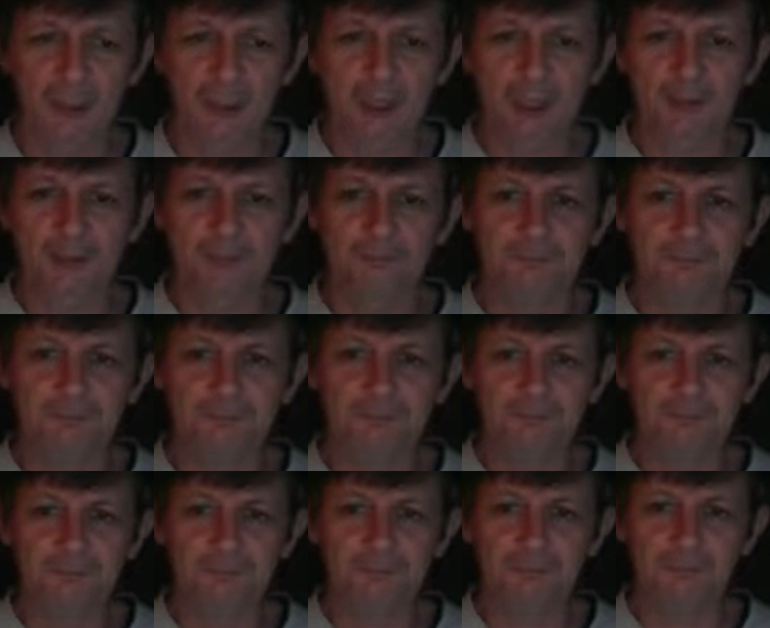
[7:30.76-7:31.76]
And
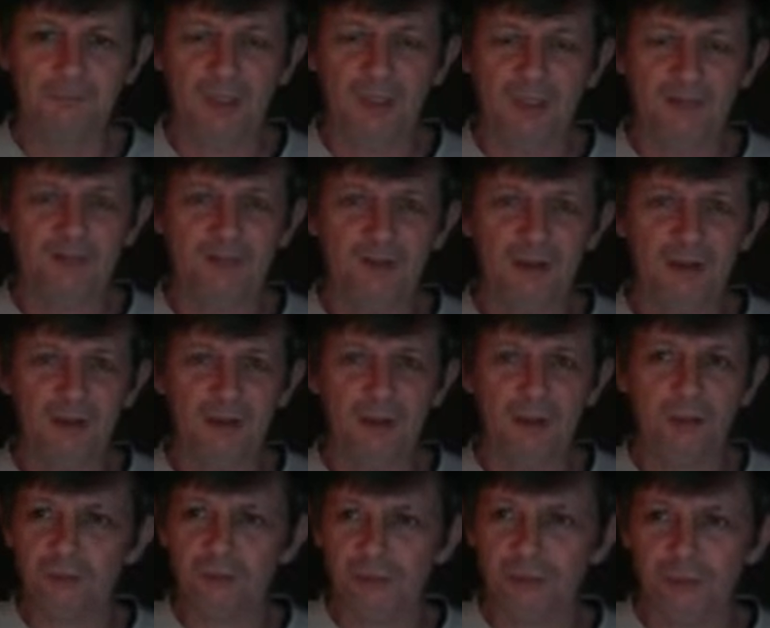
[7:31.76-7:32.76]
I have to tell you,
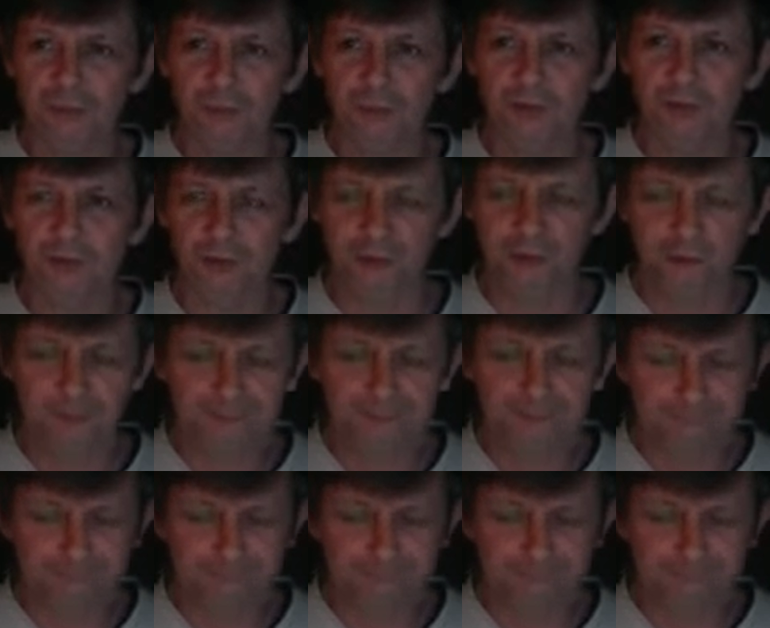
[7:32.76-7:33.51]
I was disappointed.